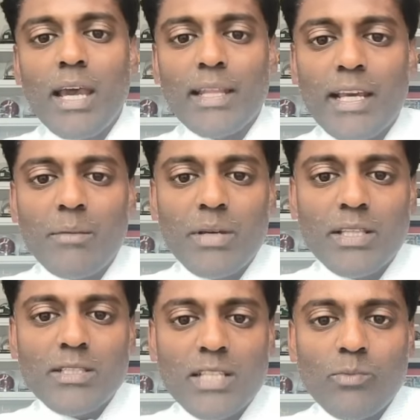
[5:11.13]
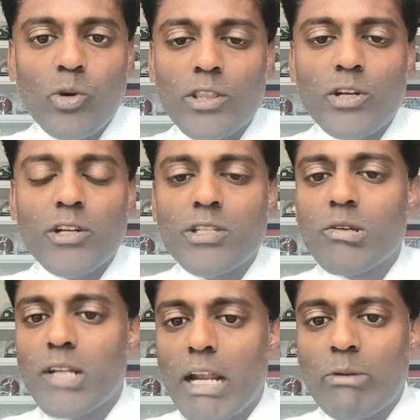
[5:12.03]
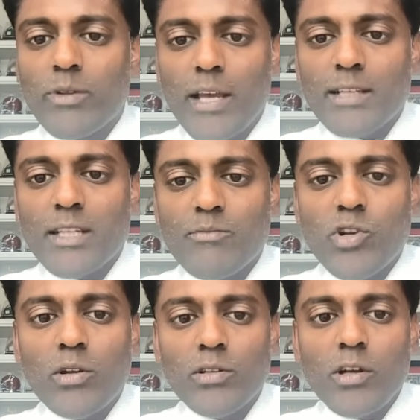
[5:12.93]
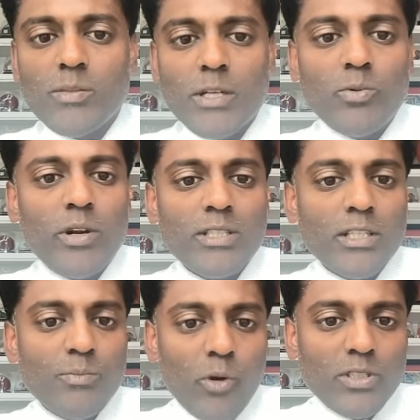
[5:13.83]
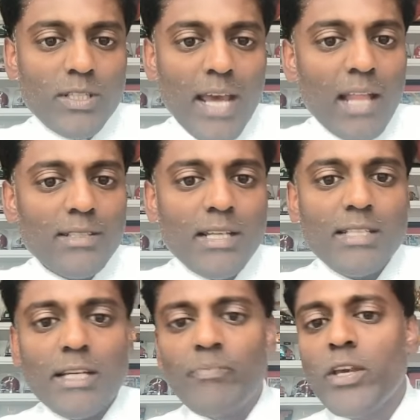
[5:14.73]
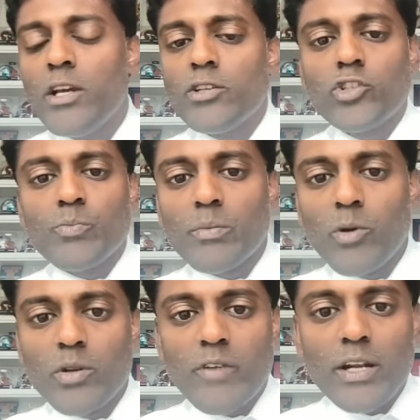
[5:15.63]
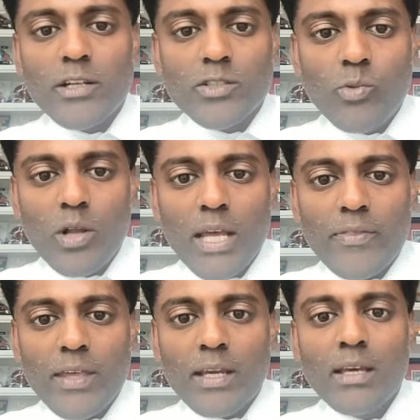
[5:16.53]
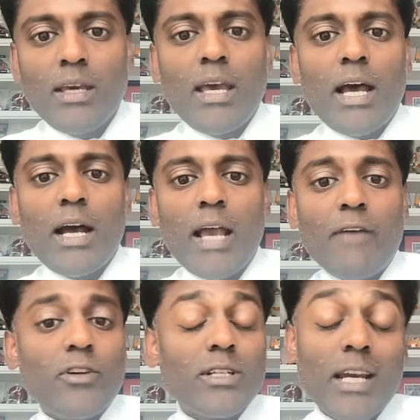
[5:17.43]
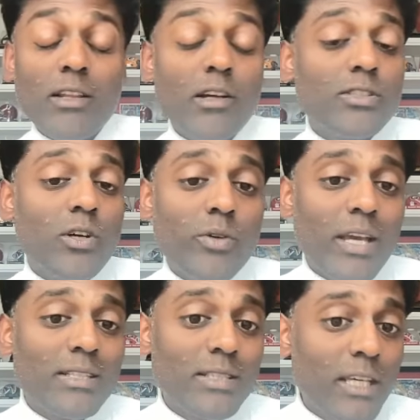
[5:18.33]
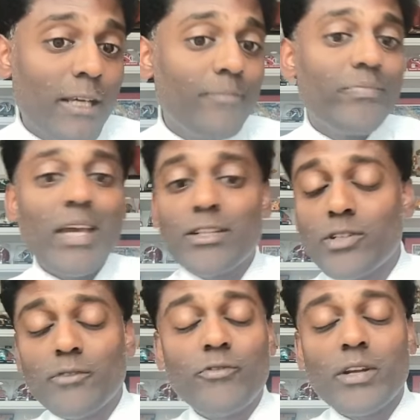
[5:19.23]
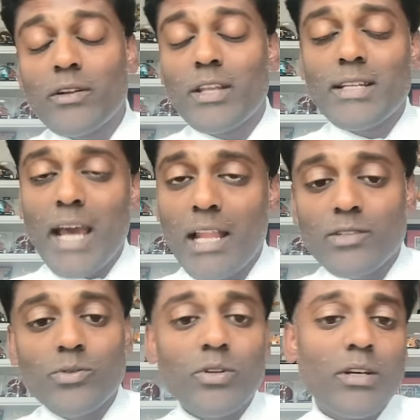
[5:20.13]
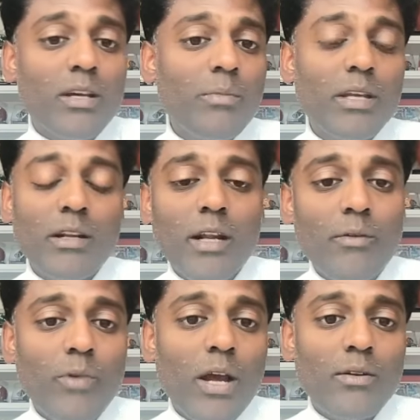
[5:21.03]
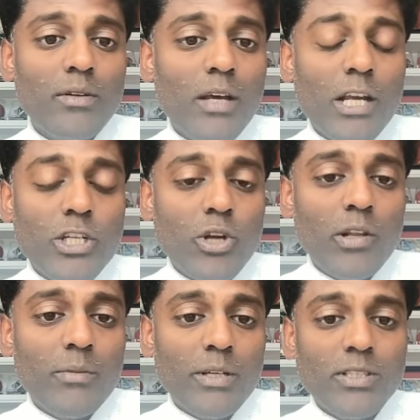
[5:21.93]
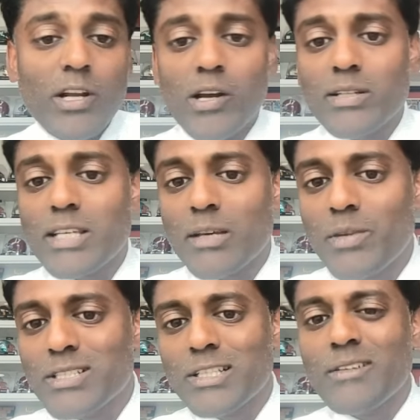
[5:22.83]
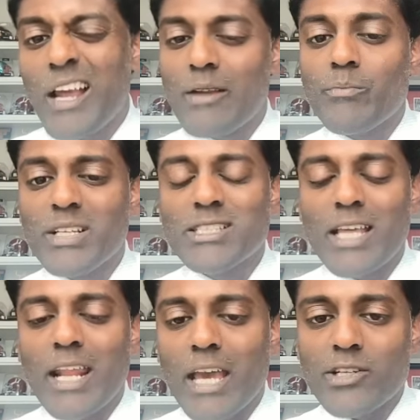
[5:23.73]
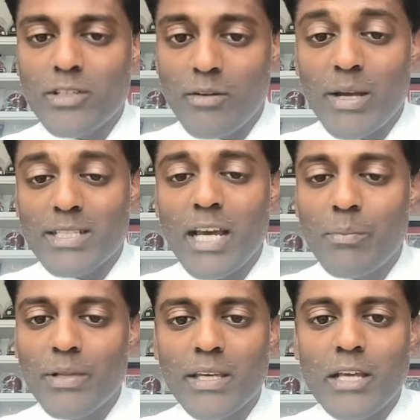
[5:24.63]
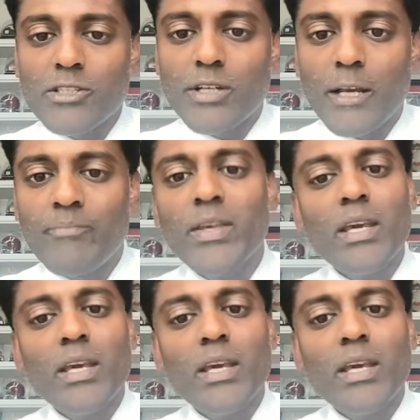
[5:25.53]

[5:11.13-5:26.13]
Atlanta beat this team 132 to 91 last time. Charlotte lost by 26 points to Dallas last time. Super motivated as well, I think. After a tight loss to OKC, I should have figured that Dallas was going to come in and route Charlotte because they're not going to take him easily. I missed that actually on my top play yesterday.